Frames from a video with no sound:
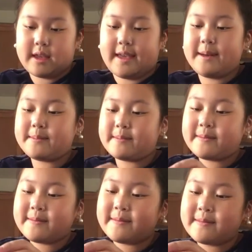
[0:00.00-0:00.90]
Yep.
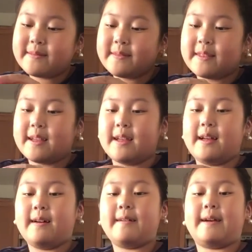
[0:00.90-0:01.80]

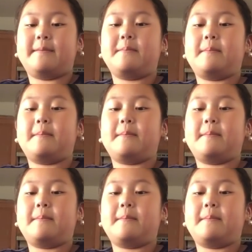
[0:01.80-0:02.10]
Okay.